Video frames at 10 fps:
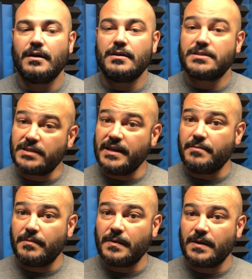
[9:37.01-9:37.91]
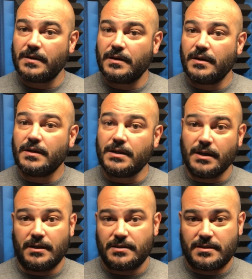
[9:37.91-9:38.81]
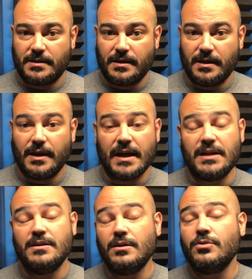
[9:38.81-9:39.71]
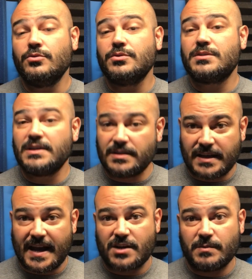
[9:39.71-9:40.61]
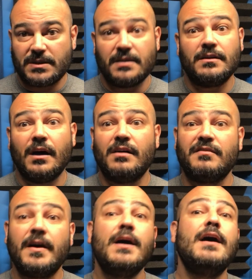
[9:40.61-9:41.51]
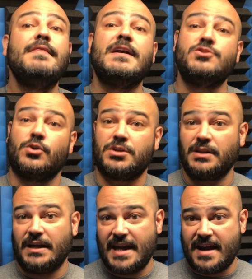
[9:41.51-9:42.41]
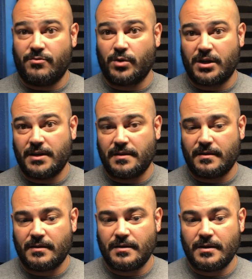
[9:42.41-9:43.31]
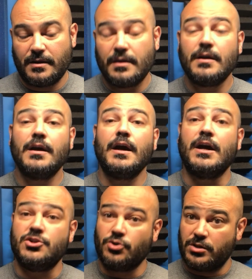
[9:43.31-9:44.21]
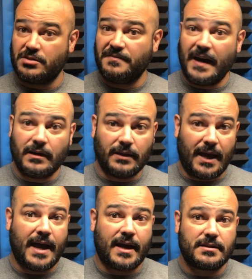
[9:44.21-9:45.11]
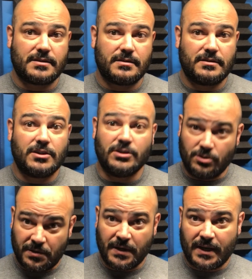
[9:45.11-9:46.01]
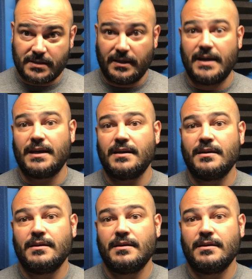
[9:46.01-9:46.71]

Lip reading: Slim does, and he knows the attachment, the love that George and Lenny had for one another. And George's final act to euthanize Lenny